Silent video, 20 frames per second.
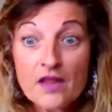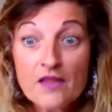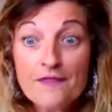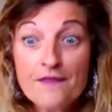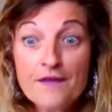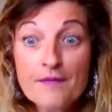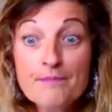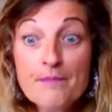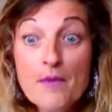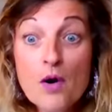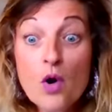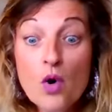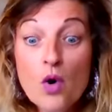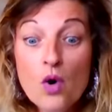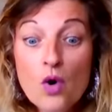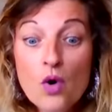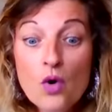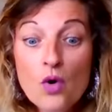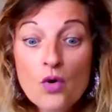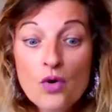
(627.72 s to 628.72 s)
the
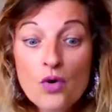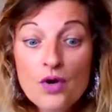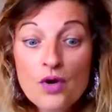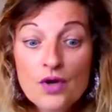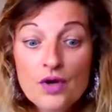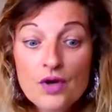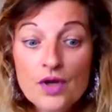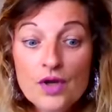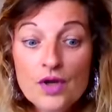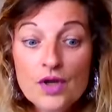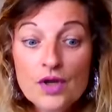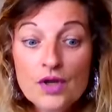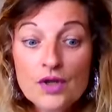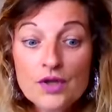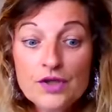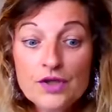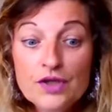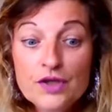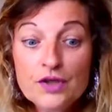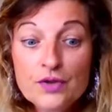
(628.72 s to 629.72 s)
more
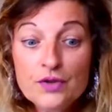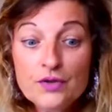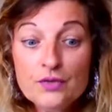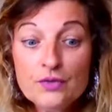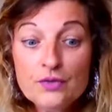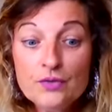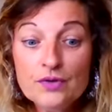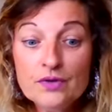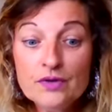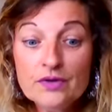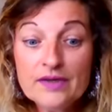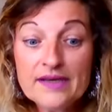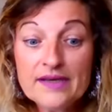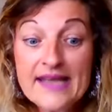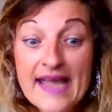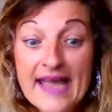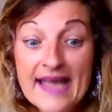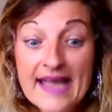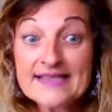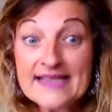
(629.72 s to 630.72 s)
you
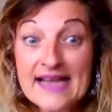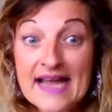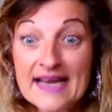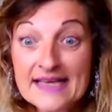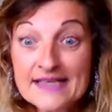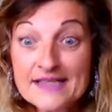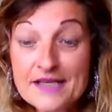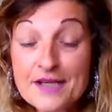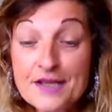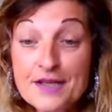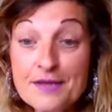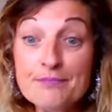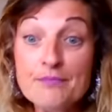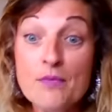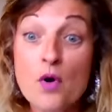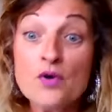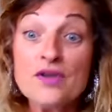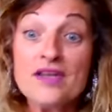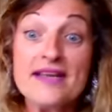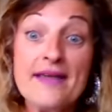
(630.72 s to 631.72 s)
get anxiety, the
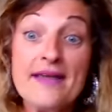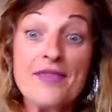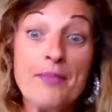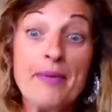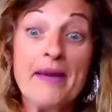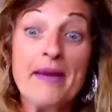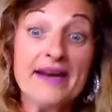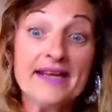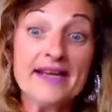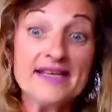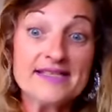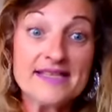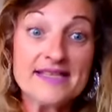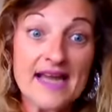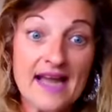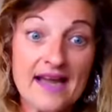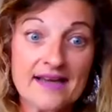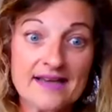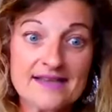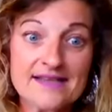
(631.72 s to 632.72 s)
more you get the panic
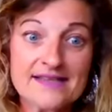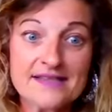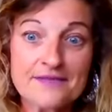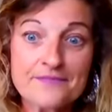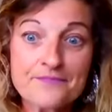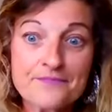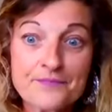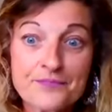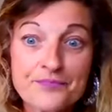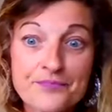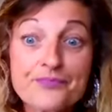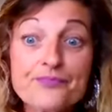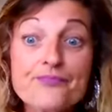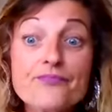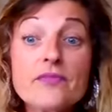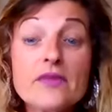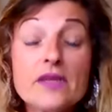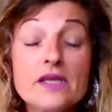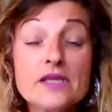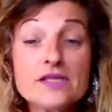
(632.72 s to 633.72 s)
attacks.
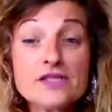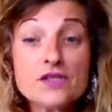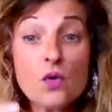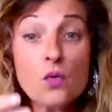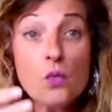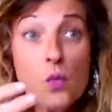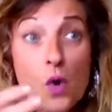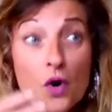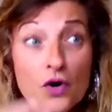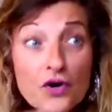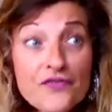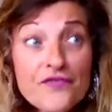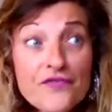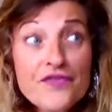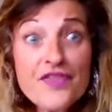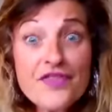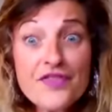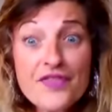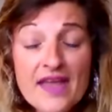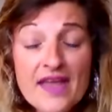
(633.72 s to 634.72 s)
So, one of
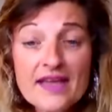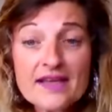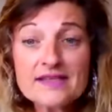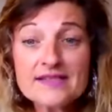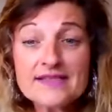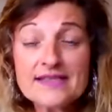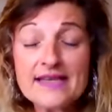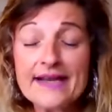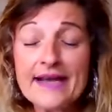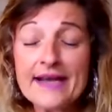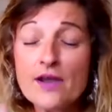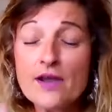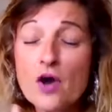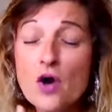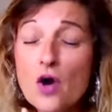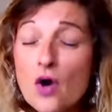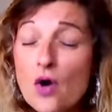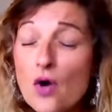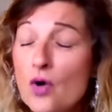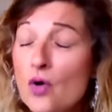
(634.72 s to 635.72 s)
the things that I
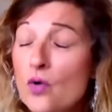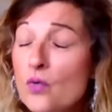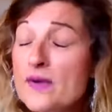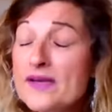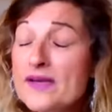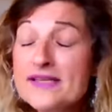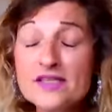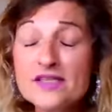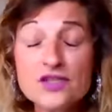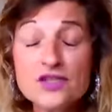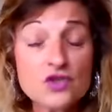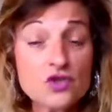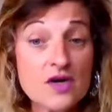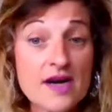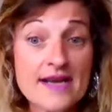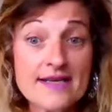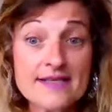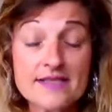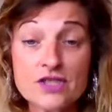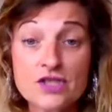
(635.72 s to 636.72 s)
always
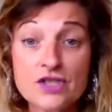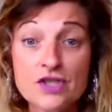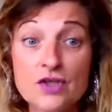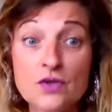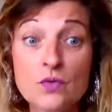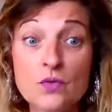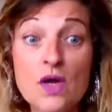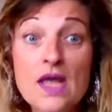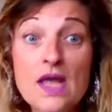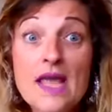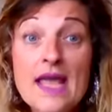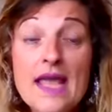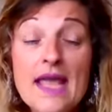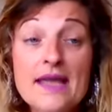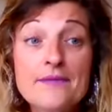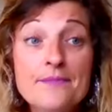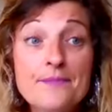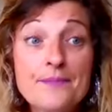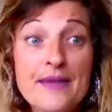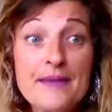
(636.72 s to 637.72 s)
stress to
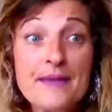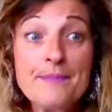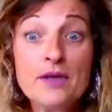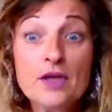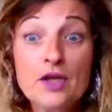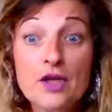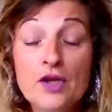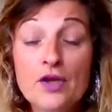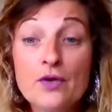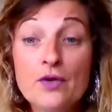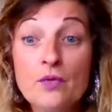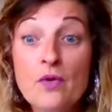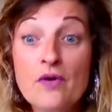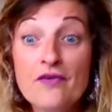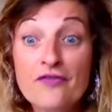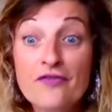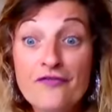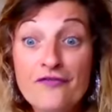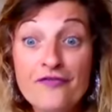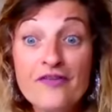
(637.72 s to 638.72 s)
people who
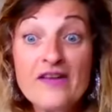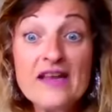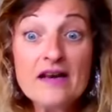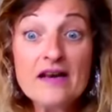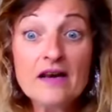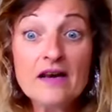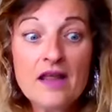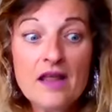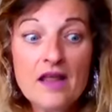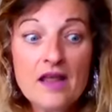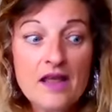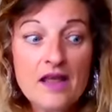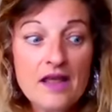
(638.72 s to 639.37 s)
feel